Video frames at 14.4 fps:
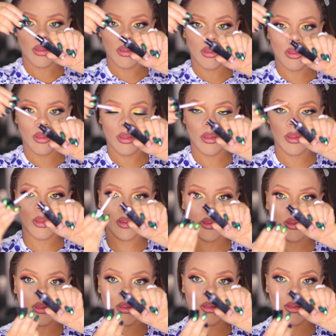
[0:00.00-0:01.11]
um,
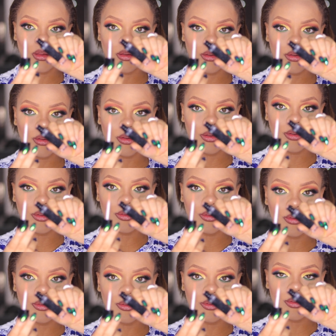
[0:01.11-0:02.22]
lipstick in the
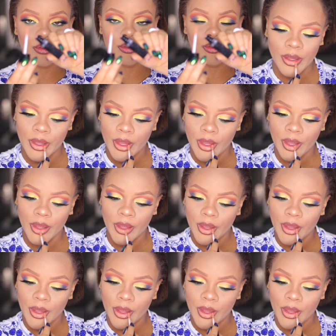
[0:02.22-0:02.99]
shade Buttercup.